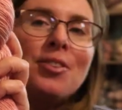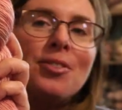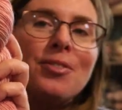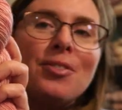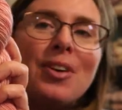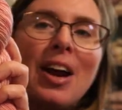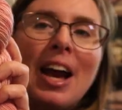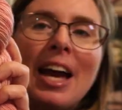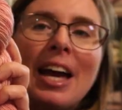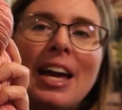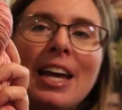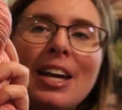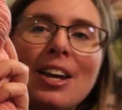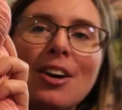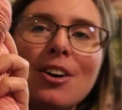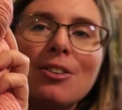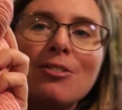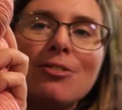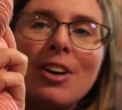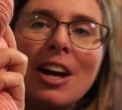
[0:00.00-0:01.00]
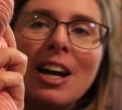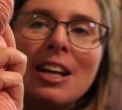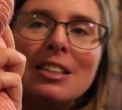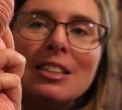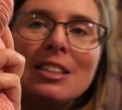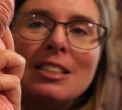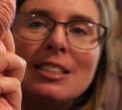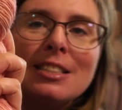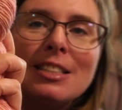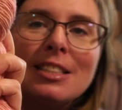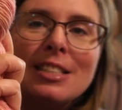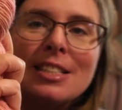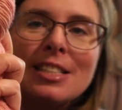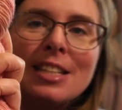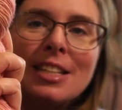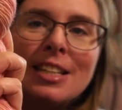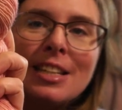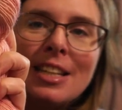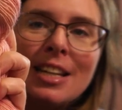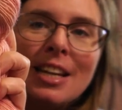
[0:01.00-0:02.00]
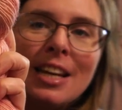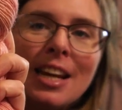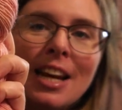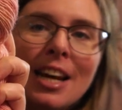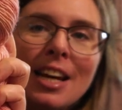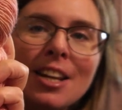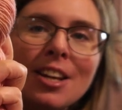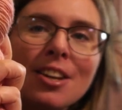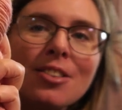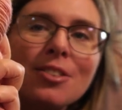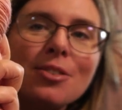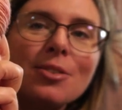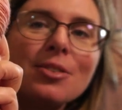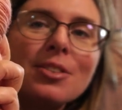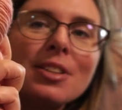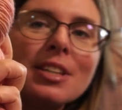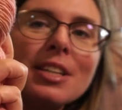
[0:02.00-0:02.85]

array of colors, and I thought